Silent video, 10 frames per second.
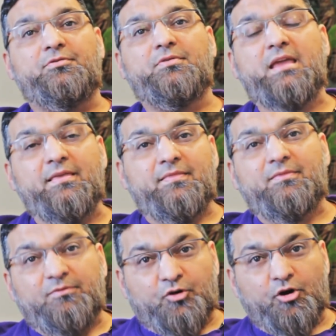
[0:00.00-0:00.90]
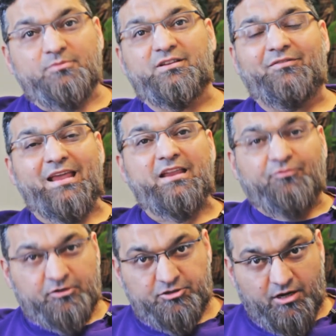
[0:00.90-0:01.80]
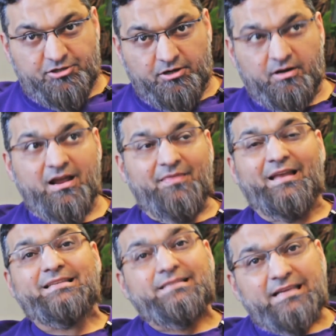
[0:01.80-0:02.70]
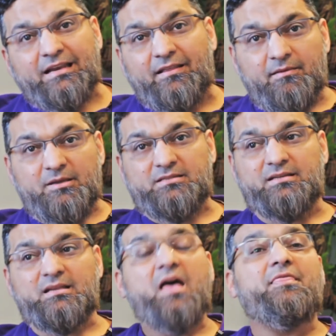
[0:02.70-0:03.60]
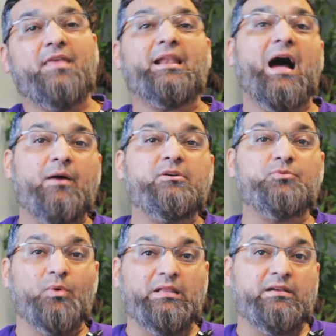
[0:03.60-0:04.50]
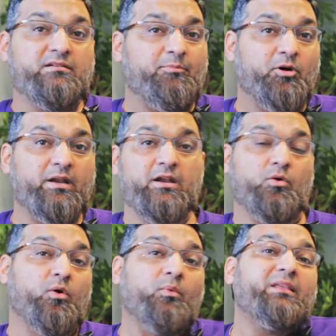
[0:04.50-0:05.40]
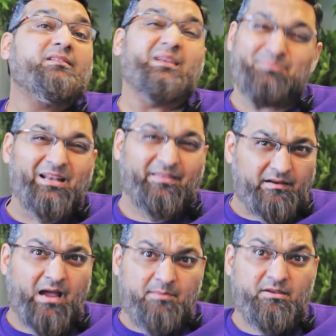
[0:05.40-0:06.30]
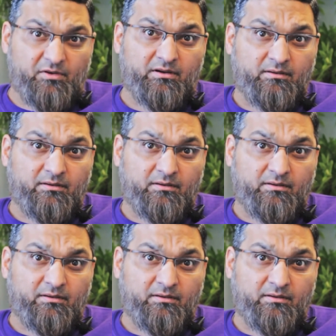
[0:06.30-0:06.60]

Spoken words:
in terms of infrastructure that is needed in the business than I was willing to put in, or willing to admit at the time even.